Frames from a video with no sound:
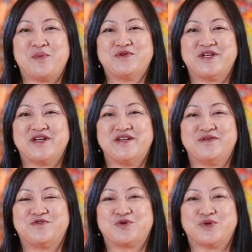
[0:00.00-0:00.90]

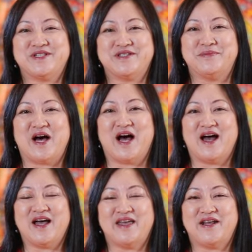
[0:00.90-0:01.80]
Representative Theresa
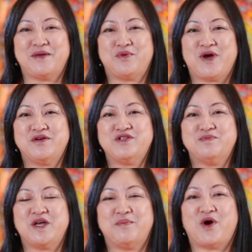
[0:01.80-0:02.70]
Mah, and I'm proud
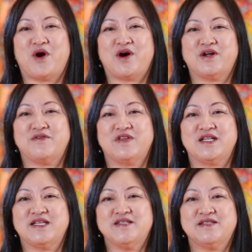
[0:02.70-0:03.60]
to be a part of
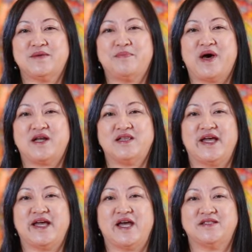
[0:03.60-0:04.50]
the Listo Para
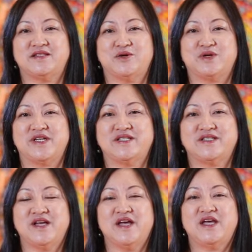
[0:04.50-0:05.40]
Leer
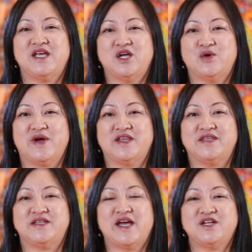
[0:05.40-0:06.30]
series here
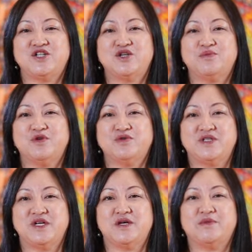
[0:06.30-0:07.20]
at the National
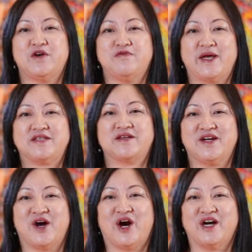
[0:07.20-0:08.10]
Museum of
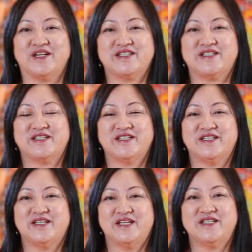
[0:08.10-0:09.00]
Mexican Art.
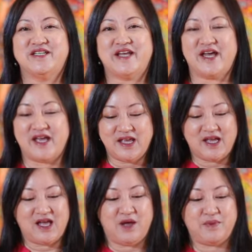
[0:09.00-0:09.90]

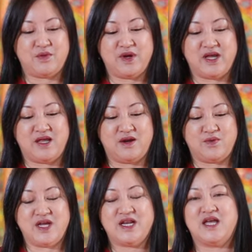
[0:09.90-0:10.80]
Today, I'll be re
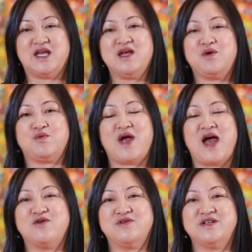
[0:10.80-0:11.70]
reading
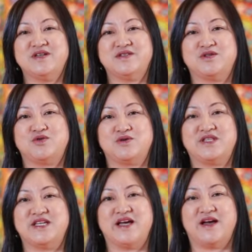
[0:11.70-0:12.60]
Round is a
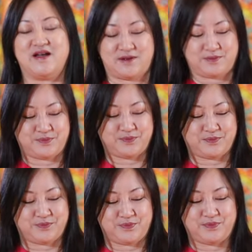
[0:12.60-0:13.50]
Tortilla,
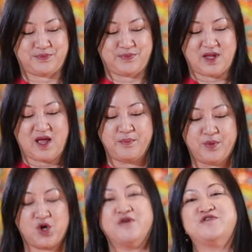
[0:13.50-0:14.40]

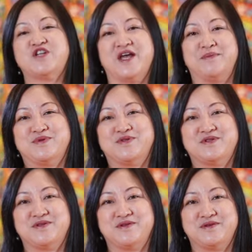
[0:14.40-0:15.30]
a book of
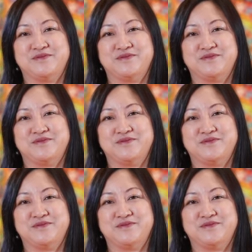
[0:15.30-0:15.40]
shapes.